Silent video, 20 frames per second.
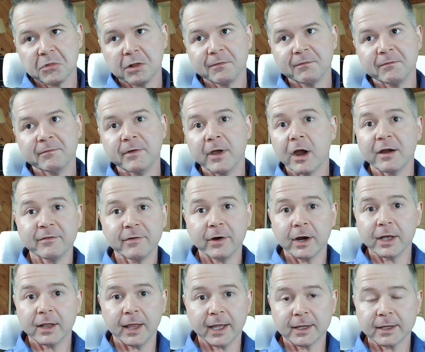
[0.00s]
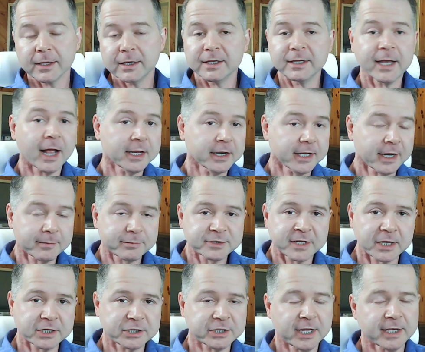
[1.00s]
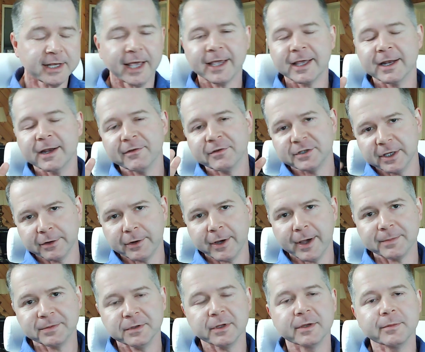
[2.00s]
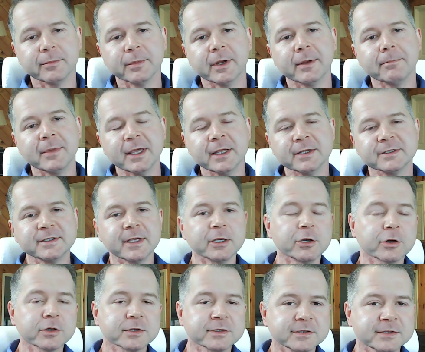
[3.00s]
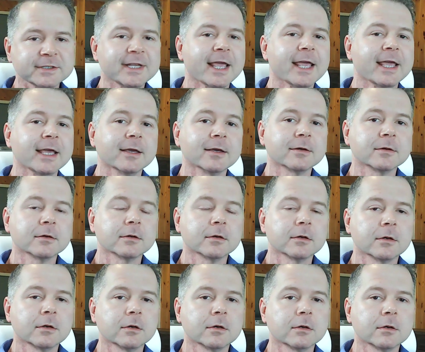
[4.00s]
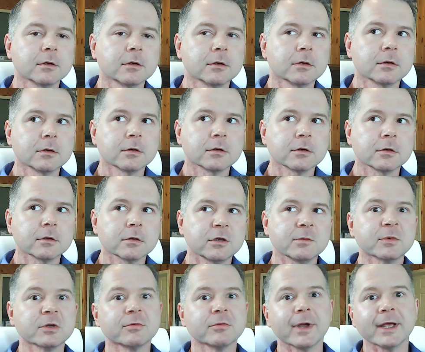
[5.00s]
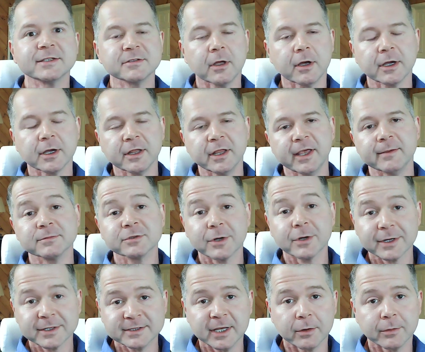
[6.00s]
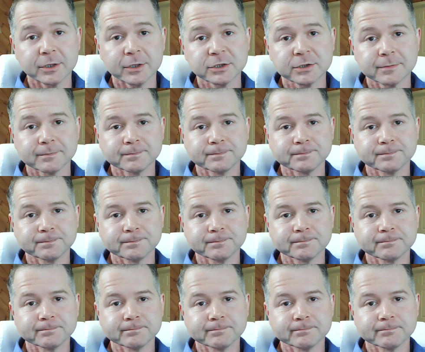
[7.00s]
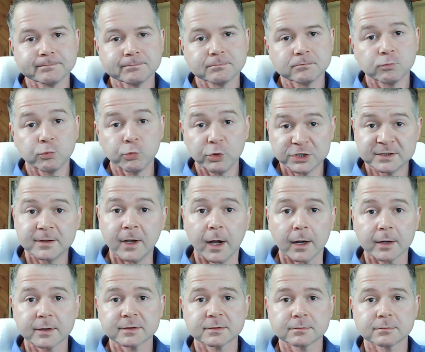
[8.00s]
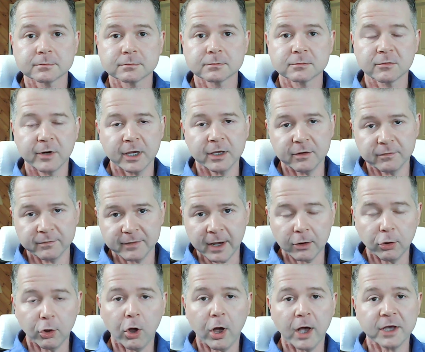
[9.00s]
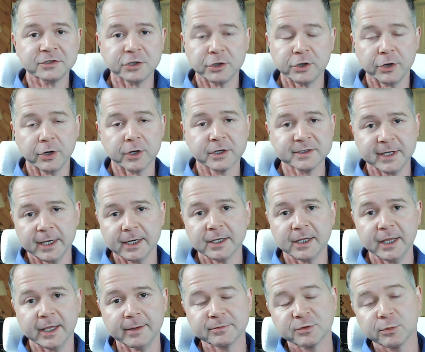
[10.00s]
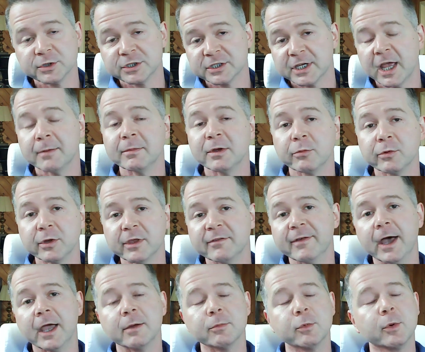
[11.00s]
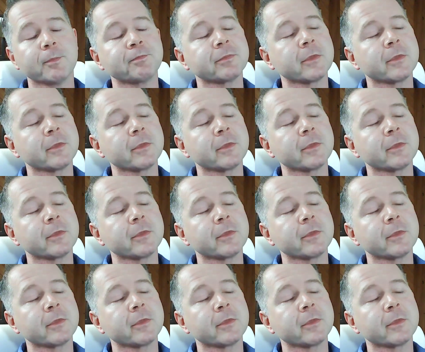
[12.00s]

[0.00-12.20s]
very, very likely, 99% chance, I can never tell you absolutely, but it means that your state human rights law claims are extinguished, which sucks, right? You've now lost your New York State claims, which can be really valuable.